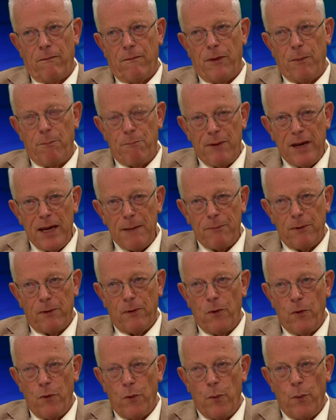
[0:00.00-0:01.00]
the people
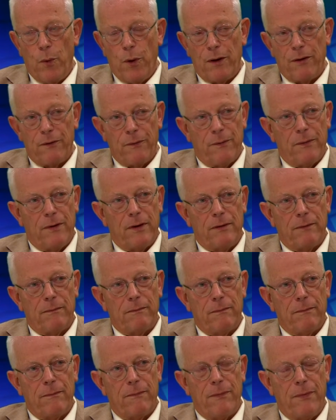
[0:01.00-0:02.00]
who were
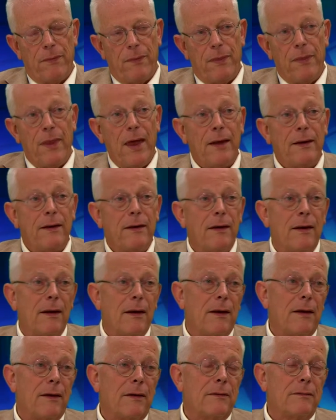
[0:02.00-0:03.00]

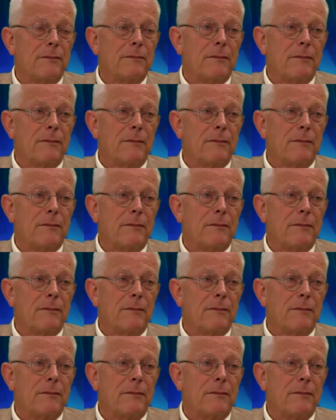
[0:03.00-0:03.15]
then